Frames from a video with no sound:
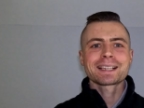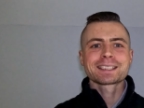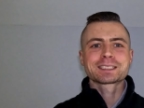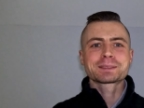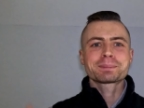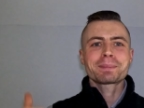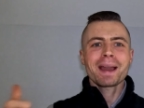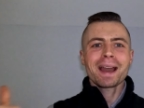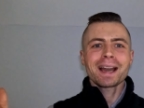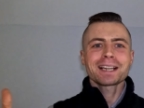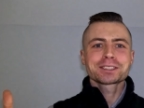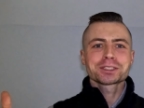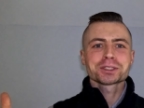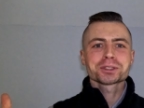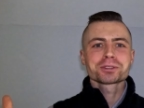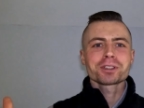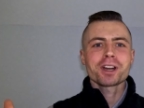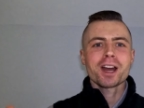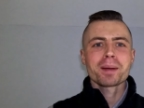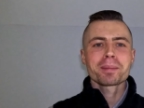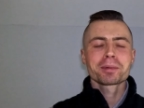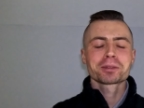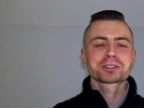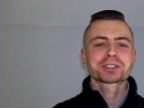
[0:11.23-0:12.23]
It's Patrick
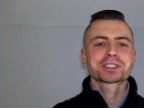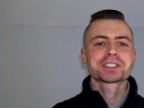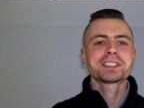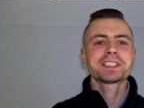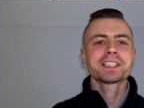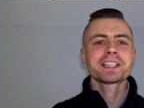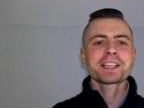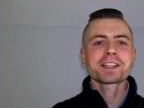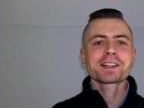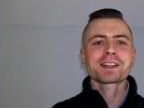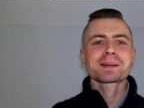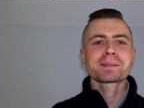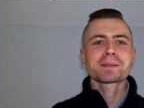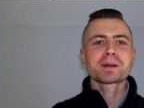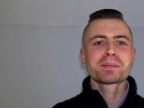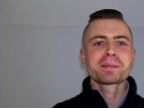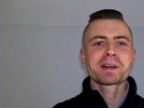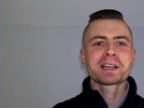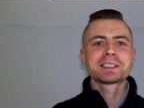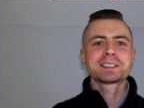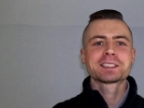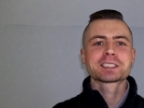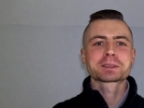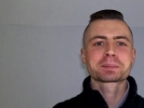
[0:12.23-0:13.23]
Robertson here at
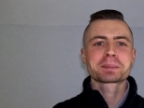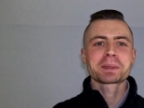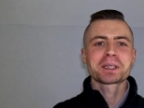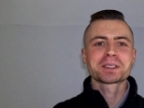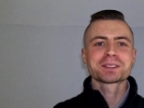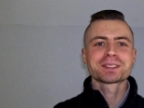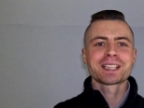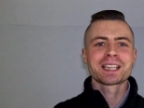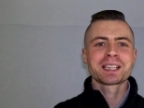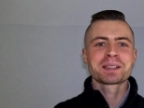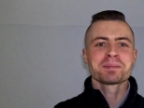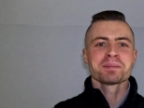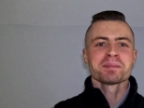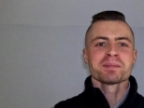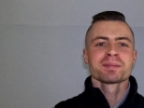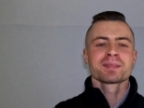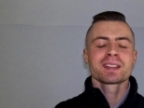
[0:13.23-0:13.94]
Momentous Building,